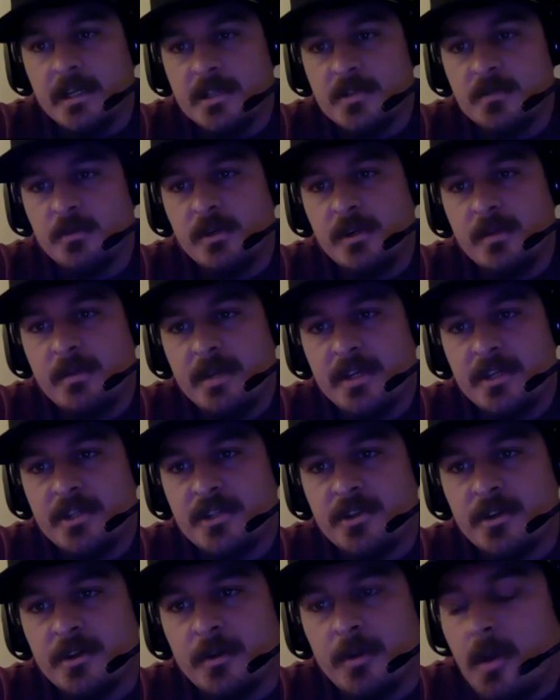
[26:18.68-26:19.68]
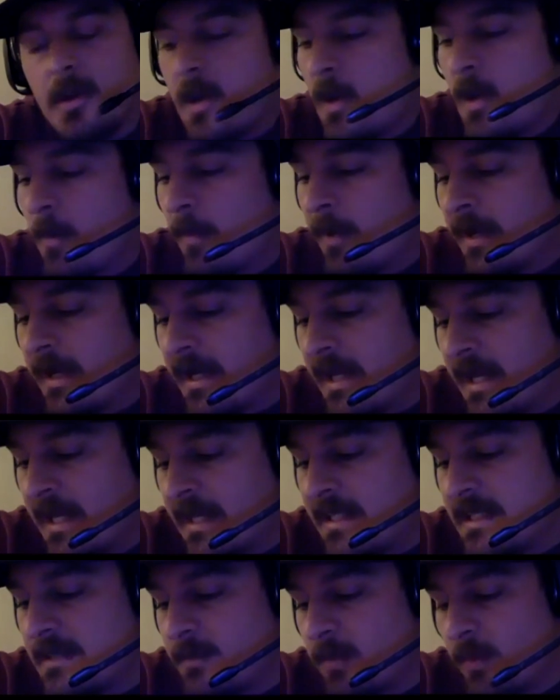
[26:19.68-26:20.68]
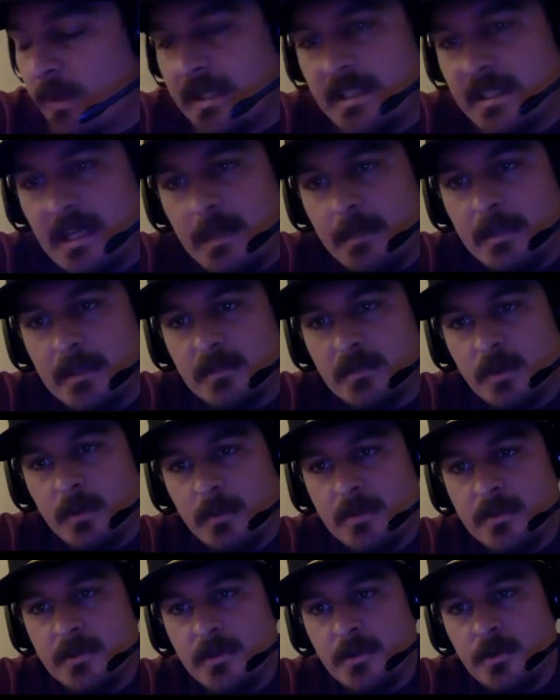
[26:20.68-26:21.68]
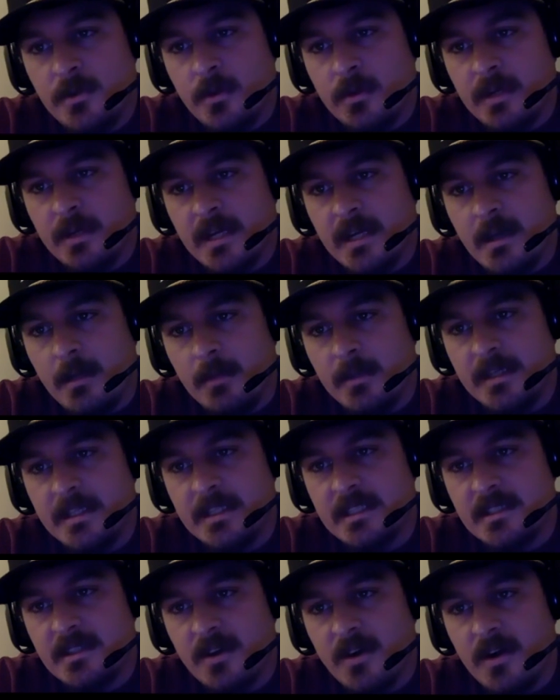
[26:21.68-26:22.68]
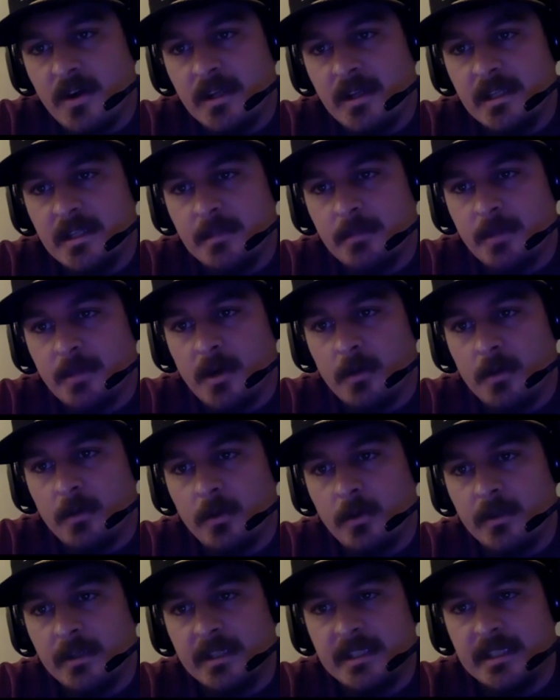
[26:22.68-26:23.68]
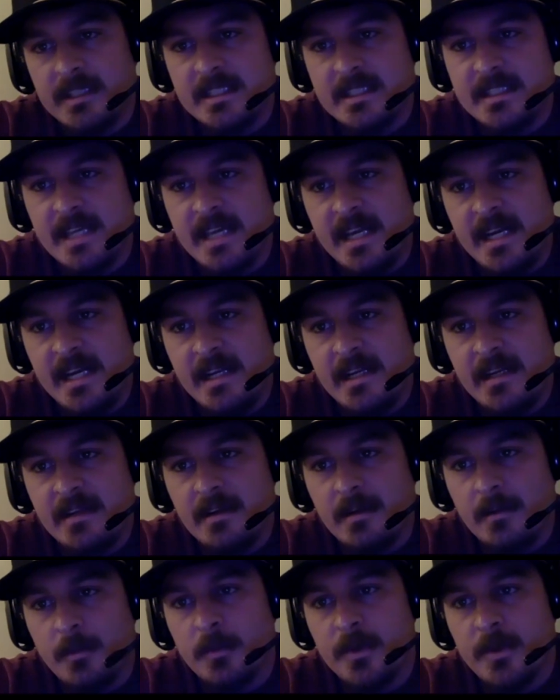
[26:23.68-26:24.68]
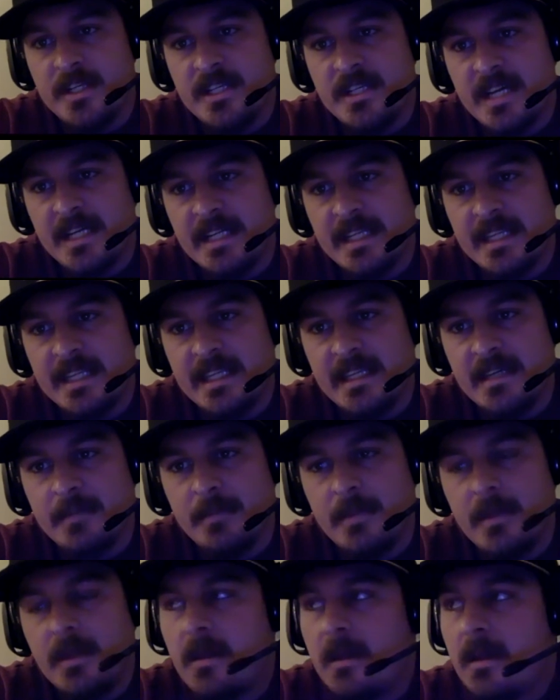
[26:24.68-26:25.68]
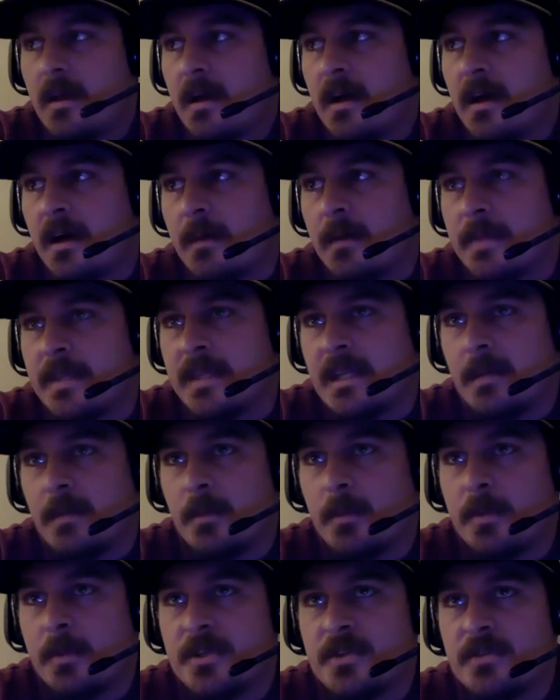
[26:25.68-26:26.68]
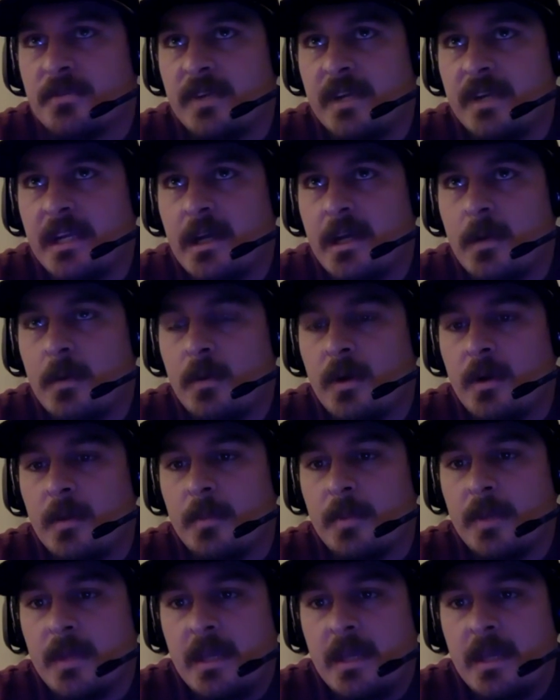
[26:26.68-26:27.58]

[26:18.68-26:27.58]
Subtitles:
just wanted to make sure. But at this point in time, that's what I'm gonna do. Okay, I'm gonna get started, get the ball rolling, get this edited. I'm gonna reach out to them, and then I'm gonna put your video up.